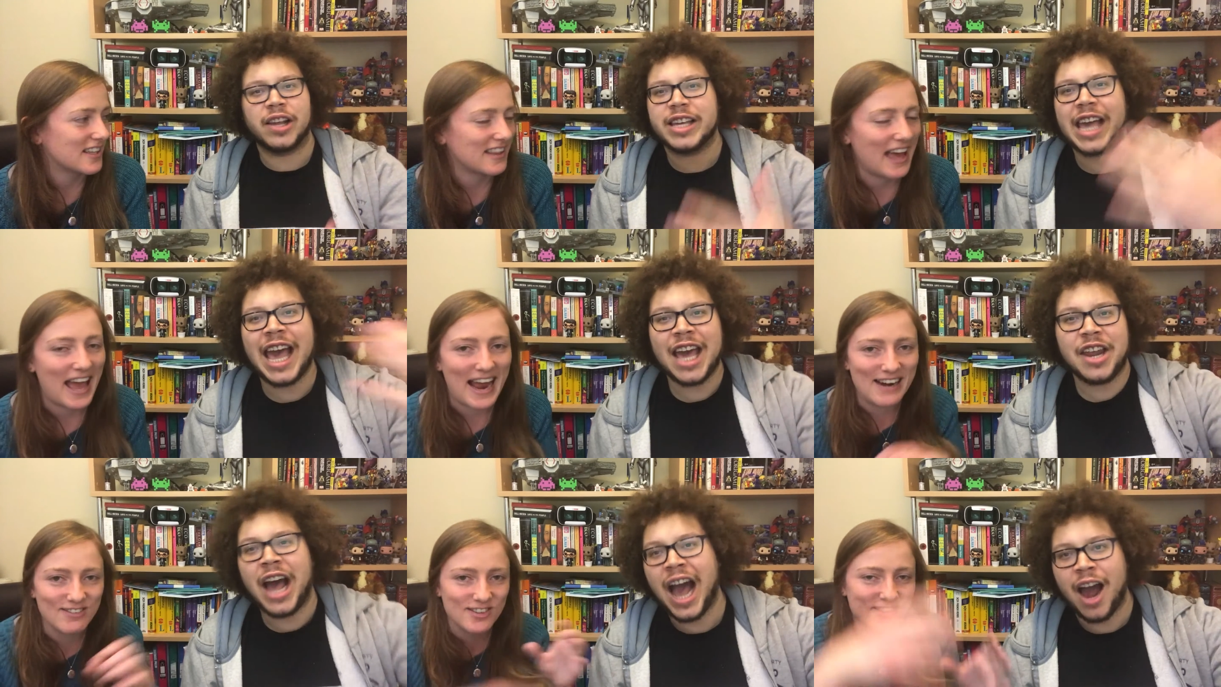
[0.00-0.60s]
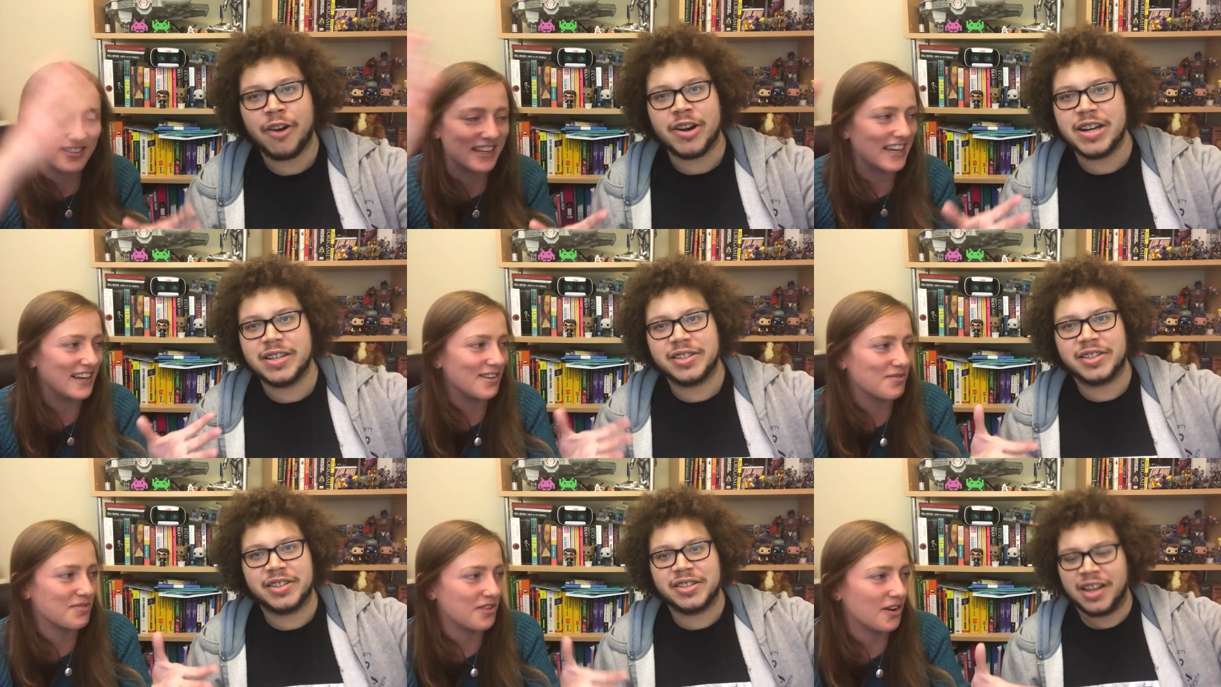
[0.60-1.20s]
Speaker 1: So yeah, like Ed
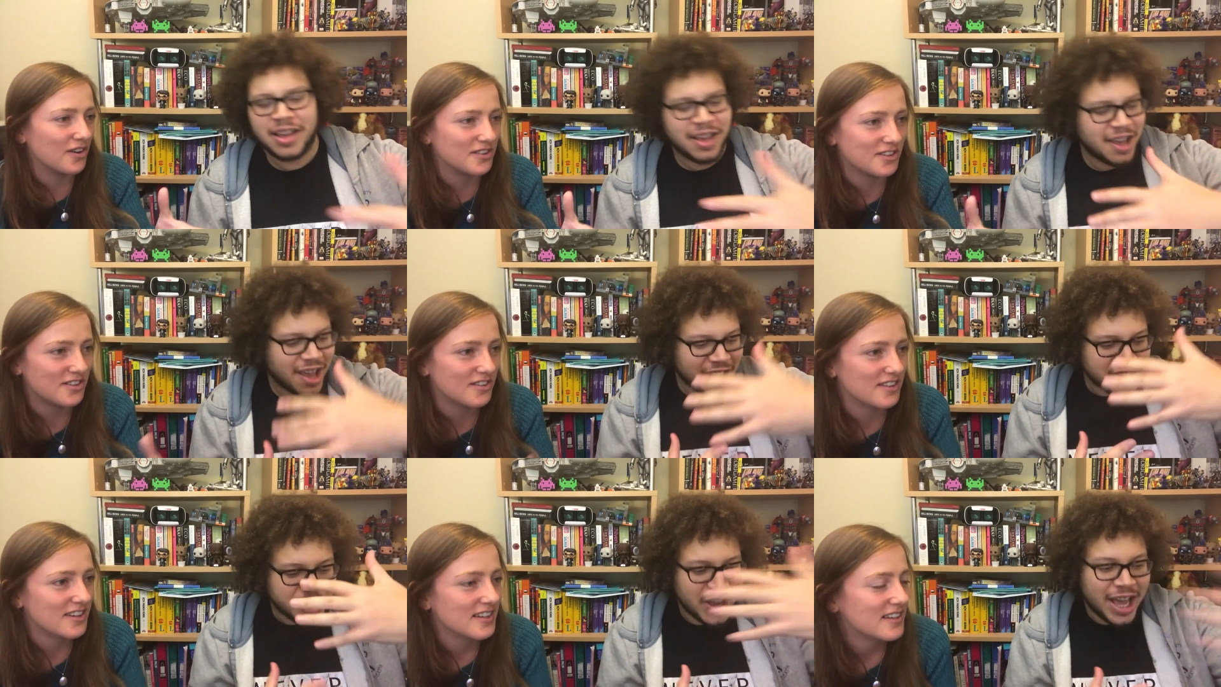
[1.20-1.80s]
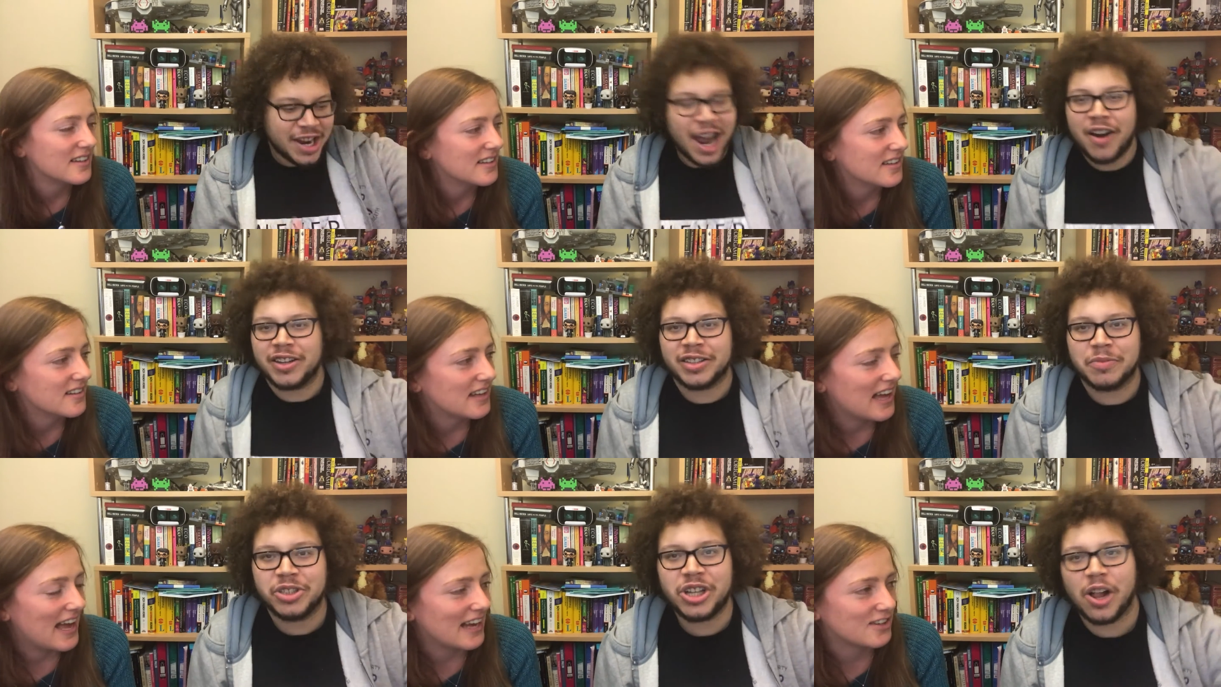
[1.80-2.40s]
Harris... So
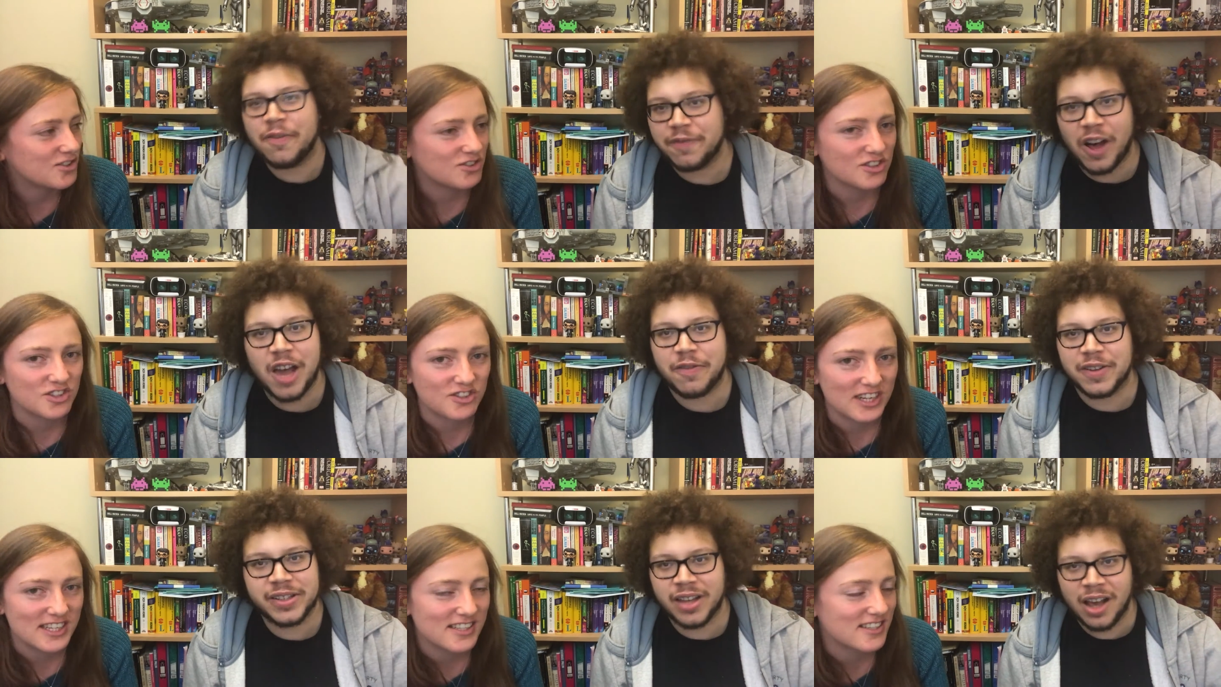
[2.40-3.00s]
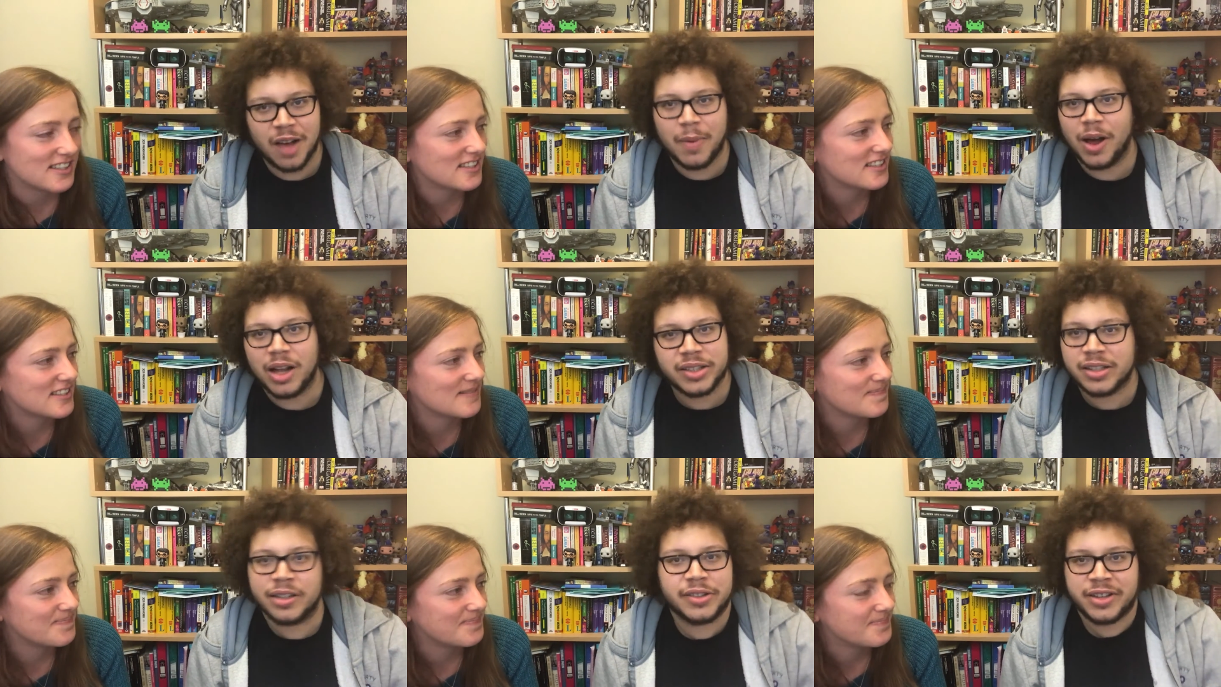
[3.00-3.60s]
Ed Harris and Michelle Pfeiffer
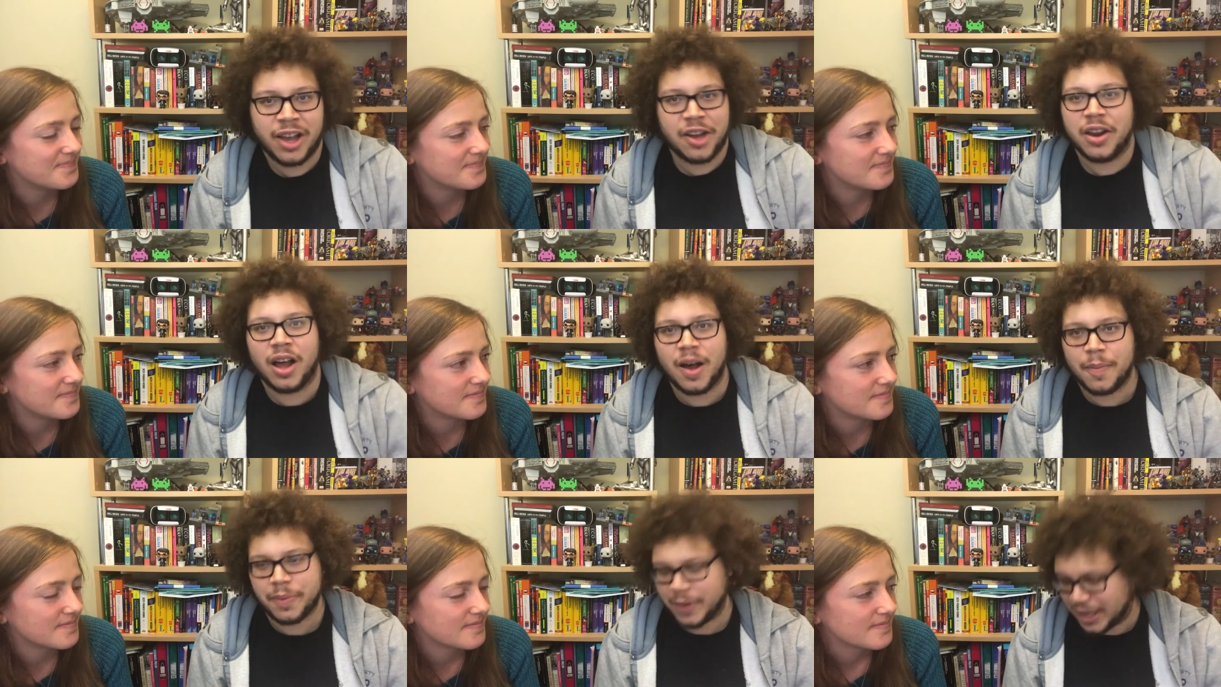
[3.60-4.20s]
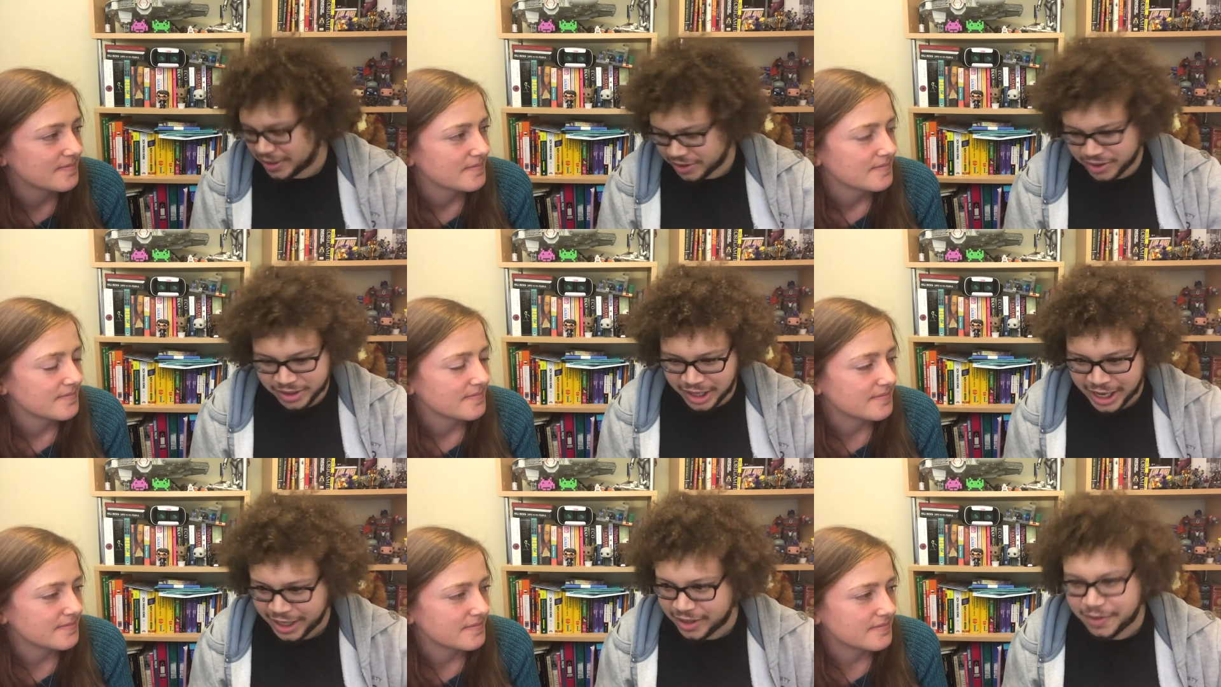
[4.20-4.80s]
turn up, to turn up
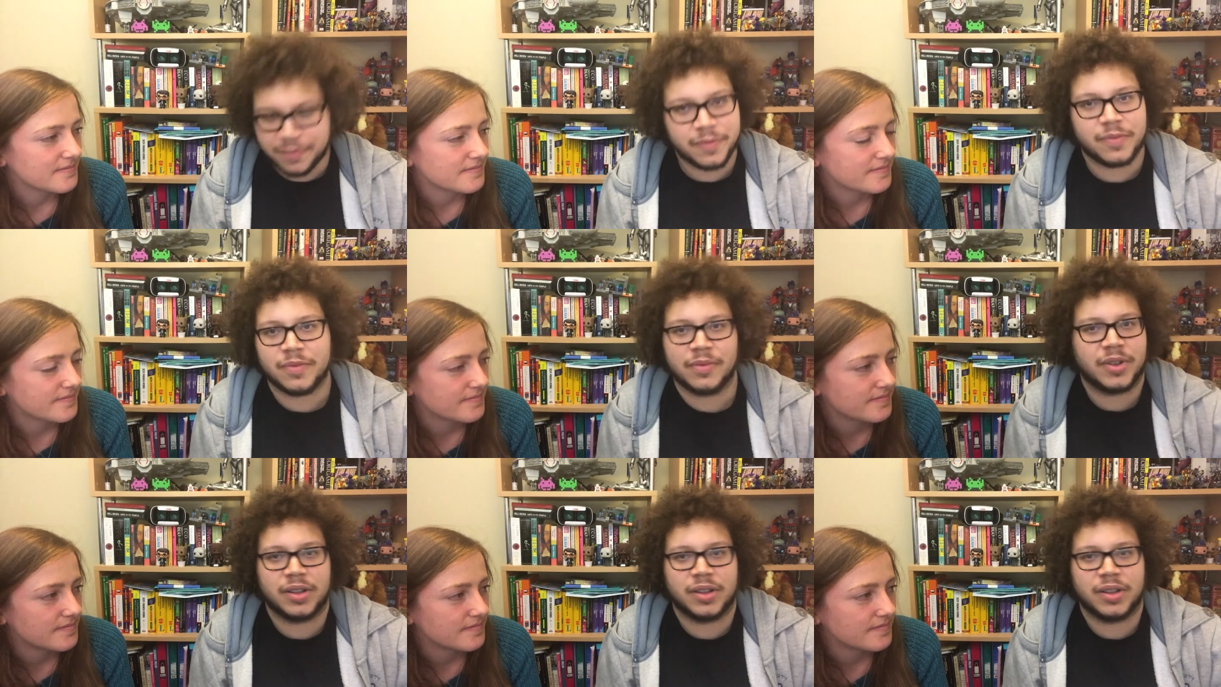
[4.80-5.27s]
as like